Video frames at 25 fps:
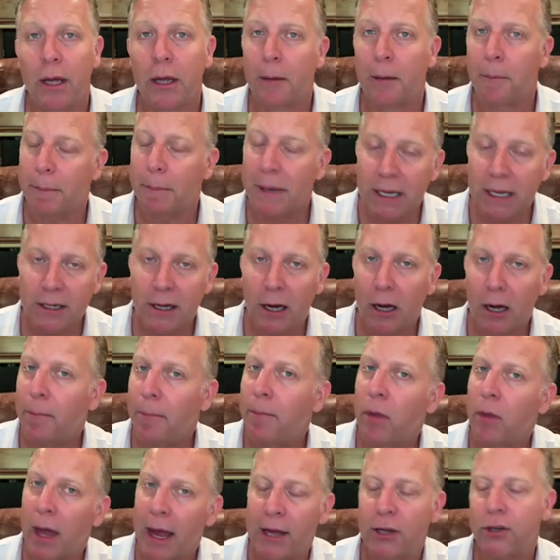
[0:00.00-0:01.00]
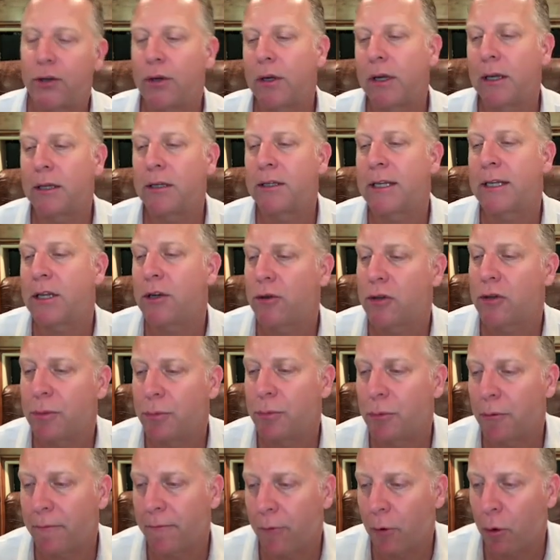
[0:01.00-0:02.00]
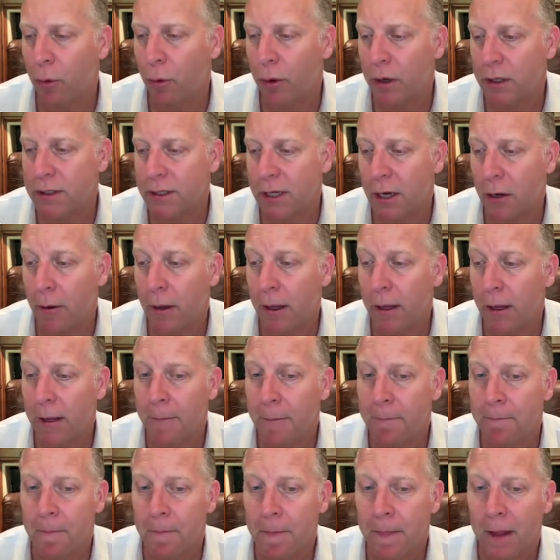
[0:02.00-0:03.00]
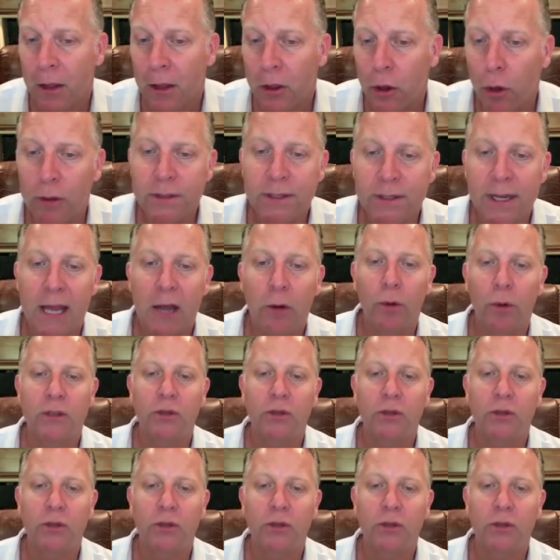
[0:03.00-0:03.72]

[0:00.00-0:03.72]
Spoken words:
be dumb as you continue to move forward. So the old saying was